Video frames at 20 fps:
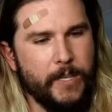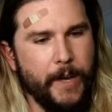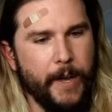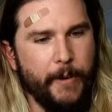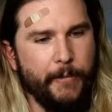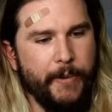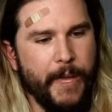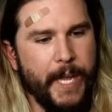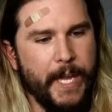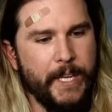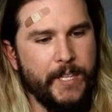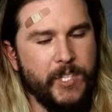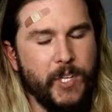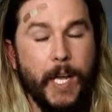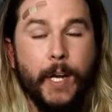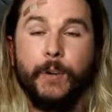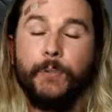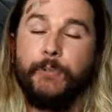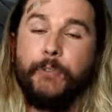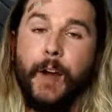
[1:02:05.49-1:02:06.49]
of a
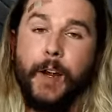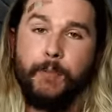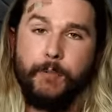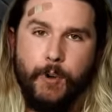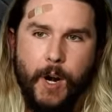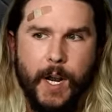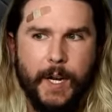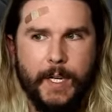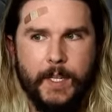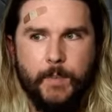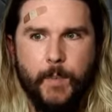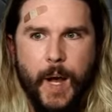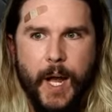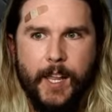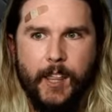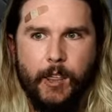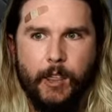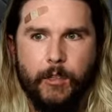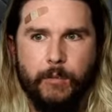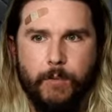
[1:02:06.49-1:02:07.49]
Saturn V rocket by
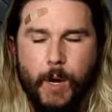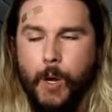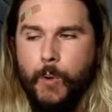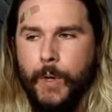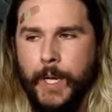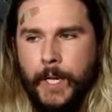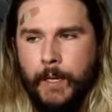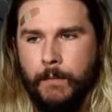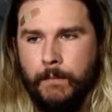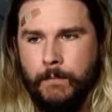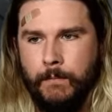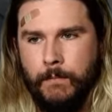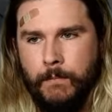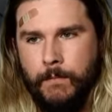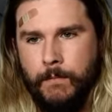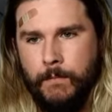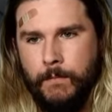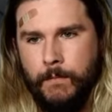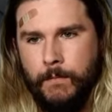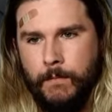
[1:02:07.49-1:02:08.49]
throwing
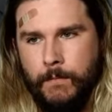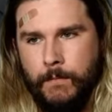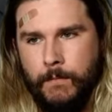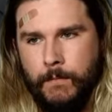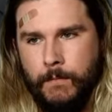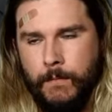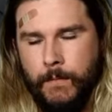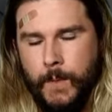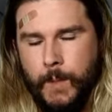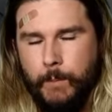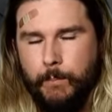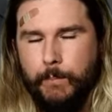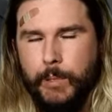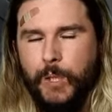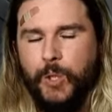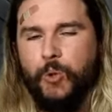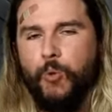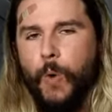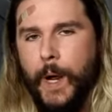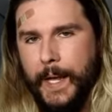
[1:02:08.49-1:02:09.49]

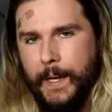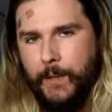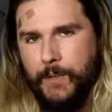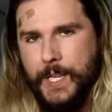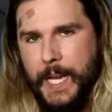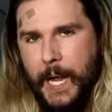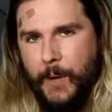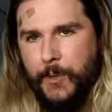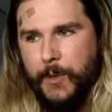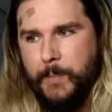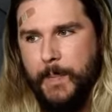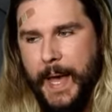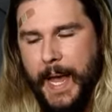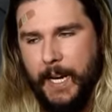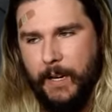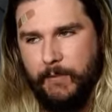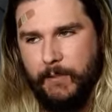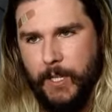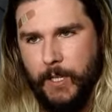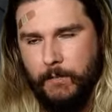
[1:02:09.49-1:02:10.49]
blue whales out the back
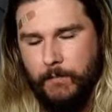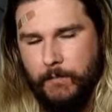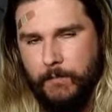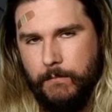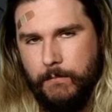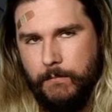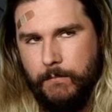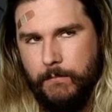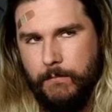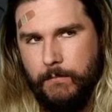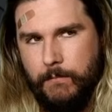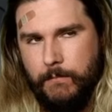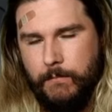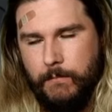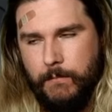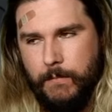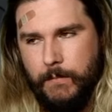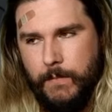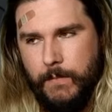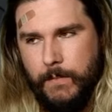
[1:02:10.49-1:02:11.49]
of it
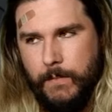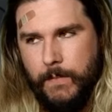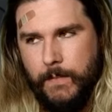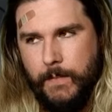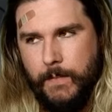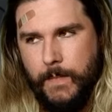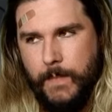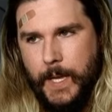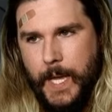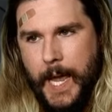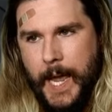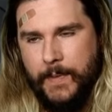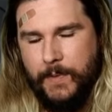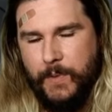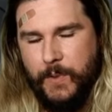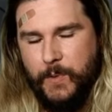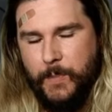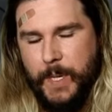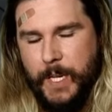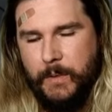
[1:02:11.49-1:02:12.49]
at the
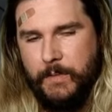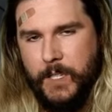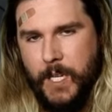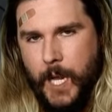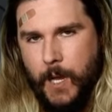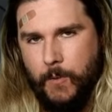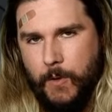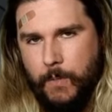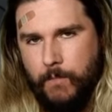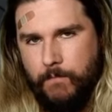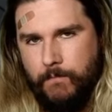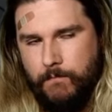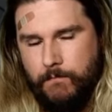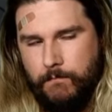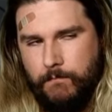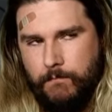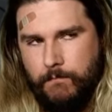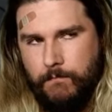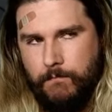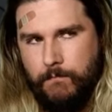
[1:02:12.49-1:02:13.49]
speed of sound,
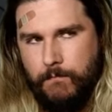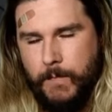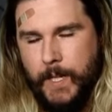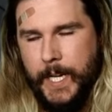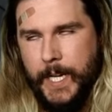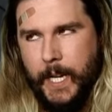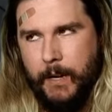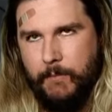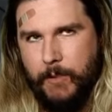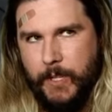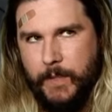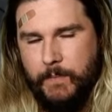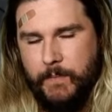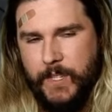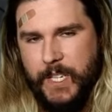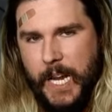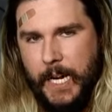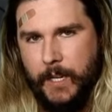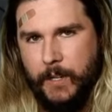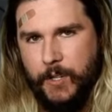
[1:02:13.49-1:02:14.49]
like every
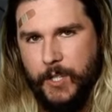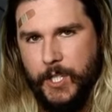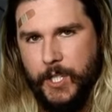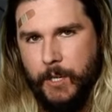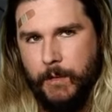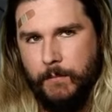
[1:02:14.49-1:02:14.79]
second or so.